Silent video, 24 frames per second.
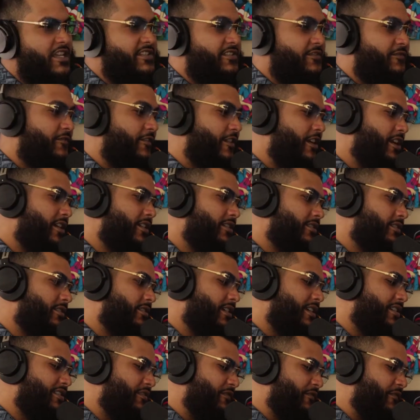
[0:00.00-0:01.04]
That's a
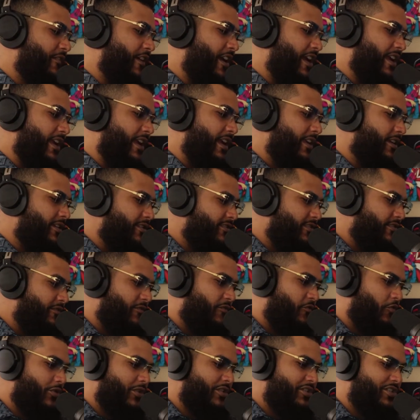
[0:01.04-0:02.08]
fact. That's a fact. And it's
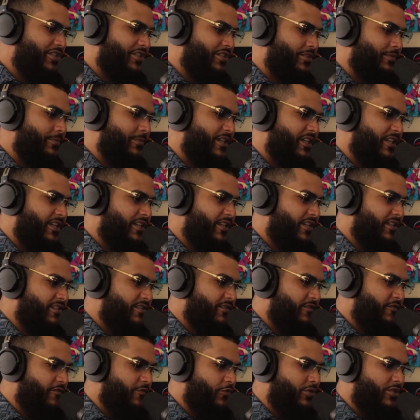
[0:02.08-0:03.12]
unfortunate, man.
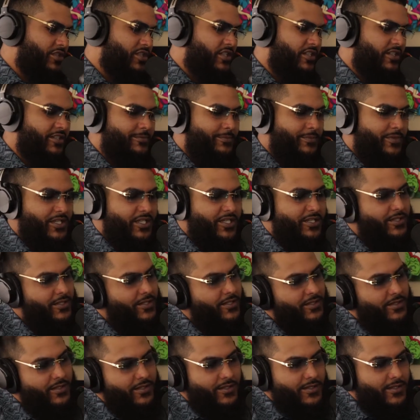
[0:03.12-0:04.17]
It's unfortunate, but
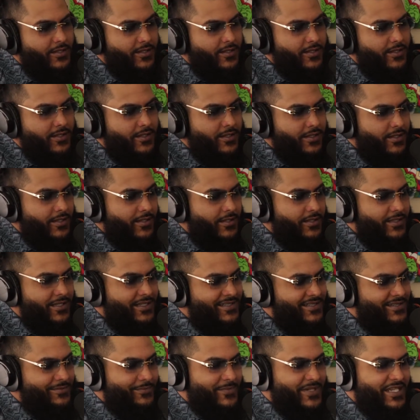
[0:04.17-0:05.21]

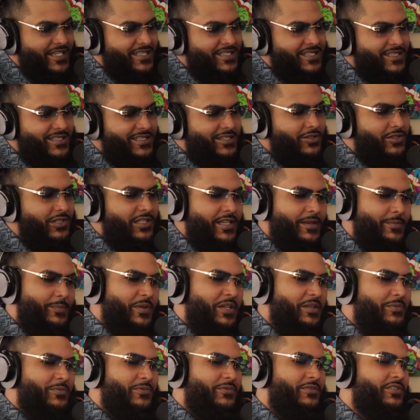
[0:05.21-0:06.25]
listen, man, just don't let
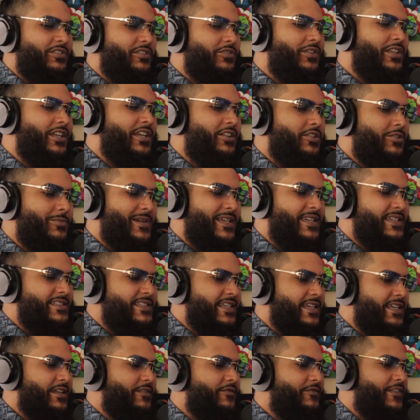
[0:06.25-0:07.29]
people don't let nobody
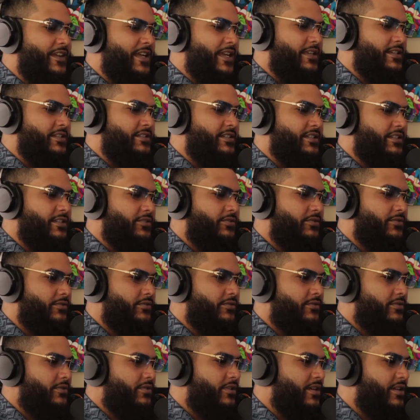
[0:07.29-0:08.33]
take advantage of you.
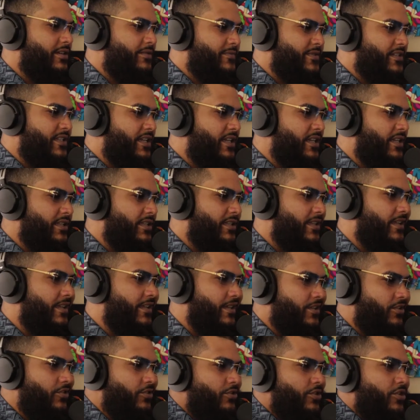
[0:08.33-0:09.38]
You know what I'm saying? Like
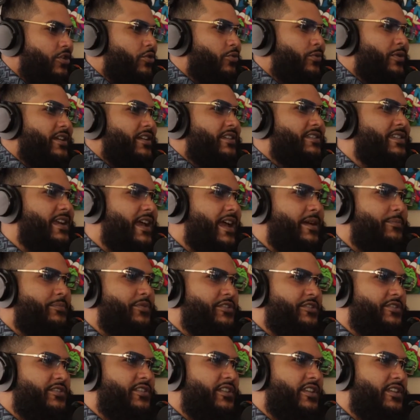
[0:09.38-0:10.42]
and you know when it's
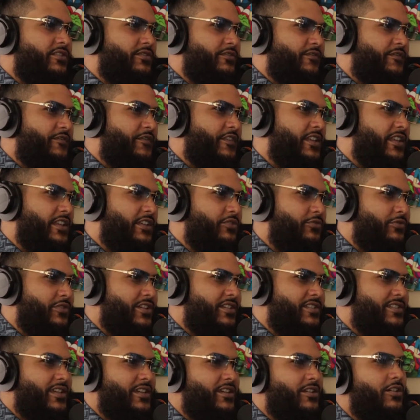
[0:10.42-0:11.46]
happening. Like you feel it
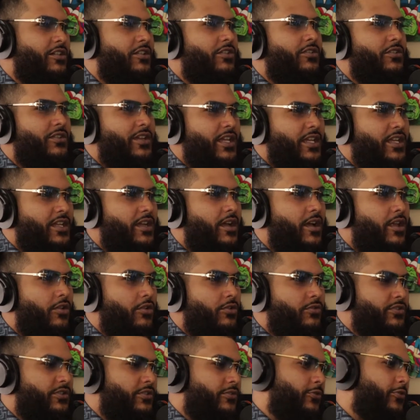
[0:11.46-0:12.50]
where it's like, "Oh, okay, y'all
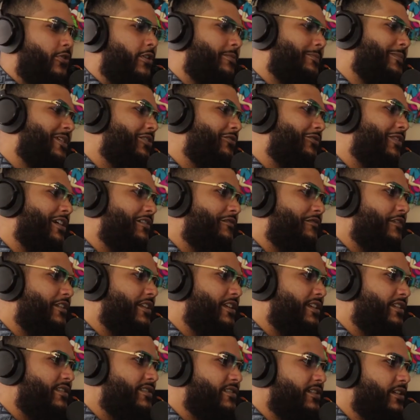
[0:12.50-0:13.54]
only want me around for
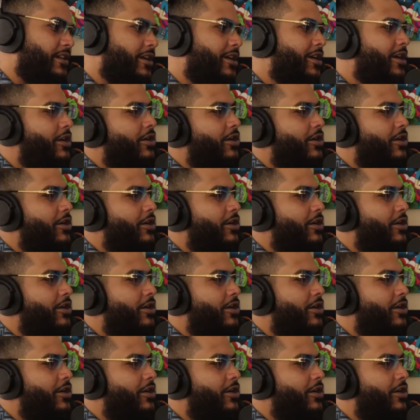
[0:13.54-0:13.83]
this."